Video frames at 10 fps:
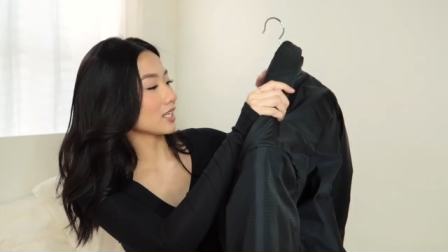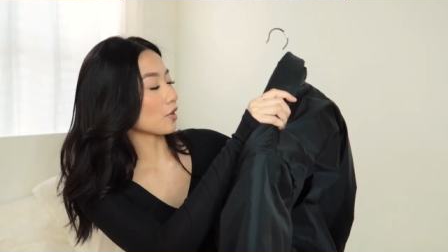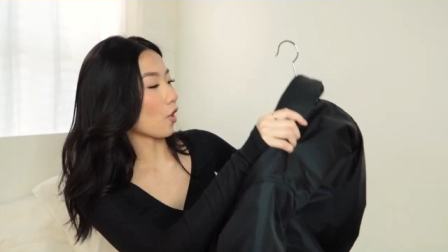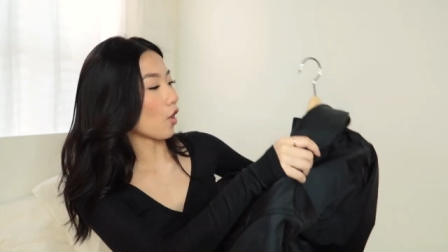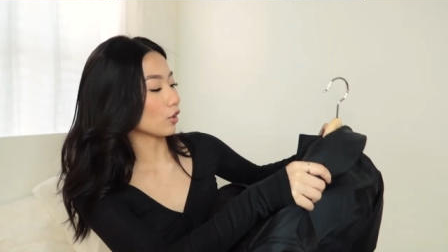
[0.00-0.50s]
just a
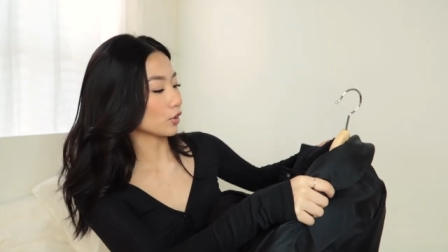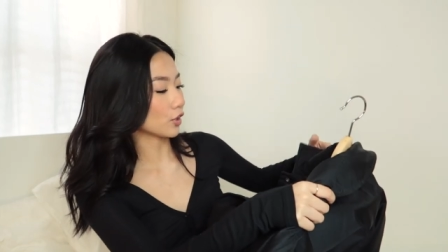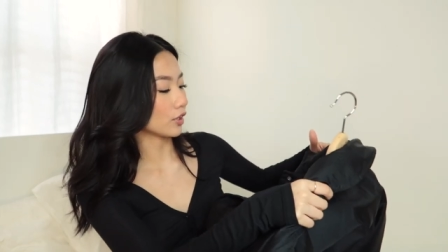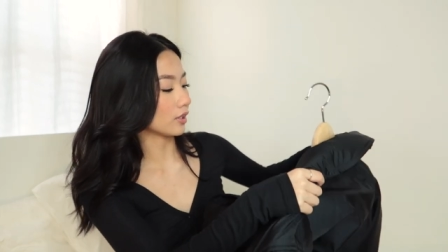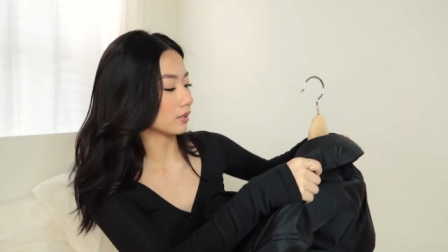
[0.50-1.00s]

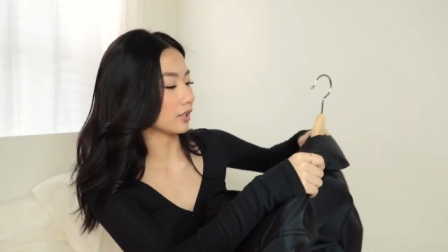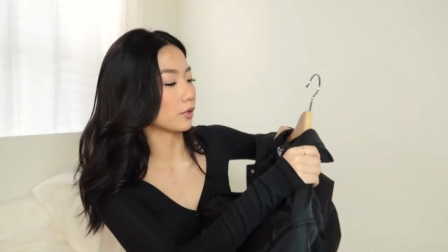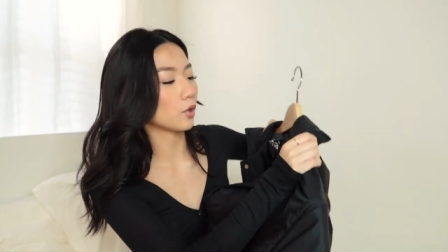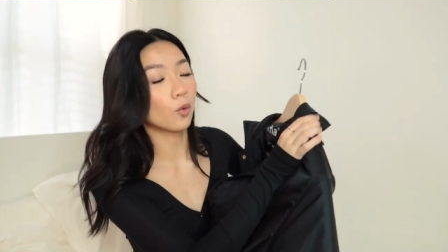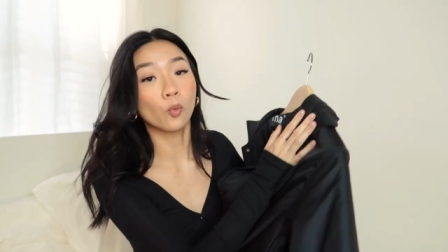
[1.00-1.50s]
collared
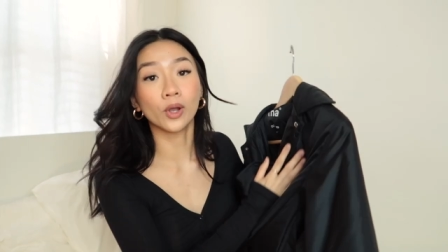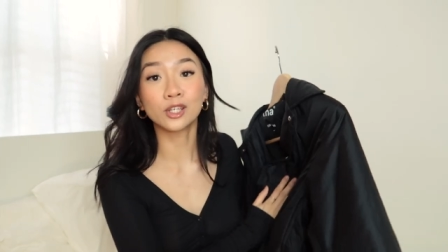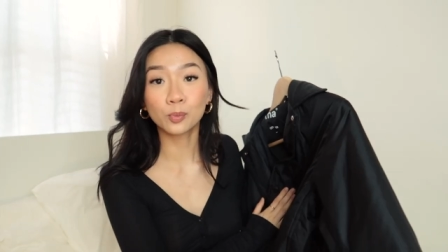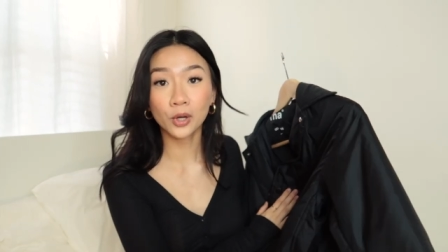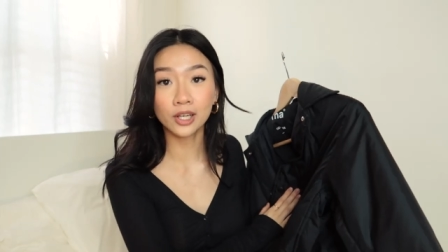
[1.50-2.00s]
little
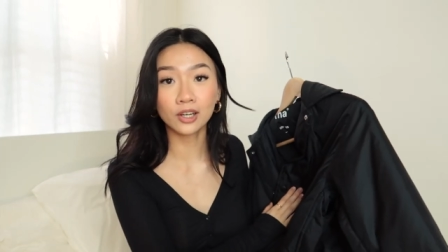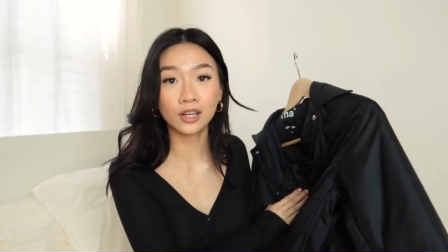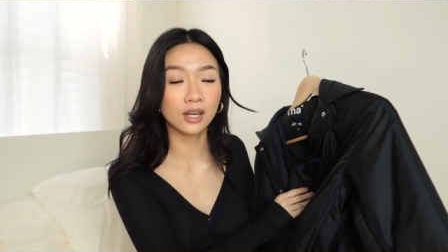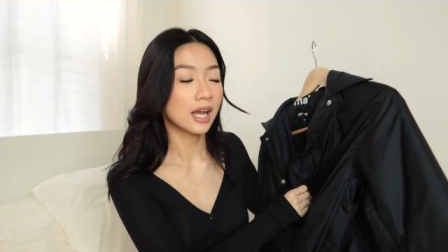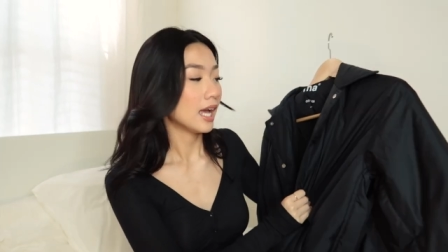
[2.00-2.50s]

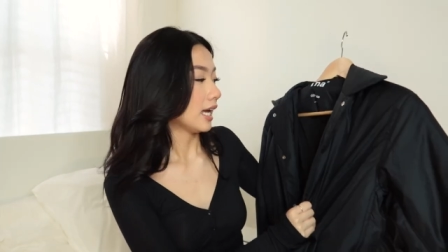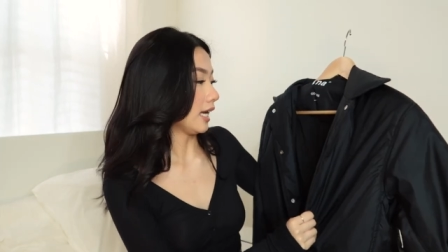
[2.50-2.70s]
windbreaker,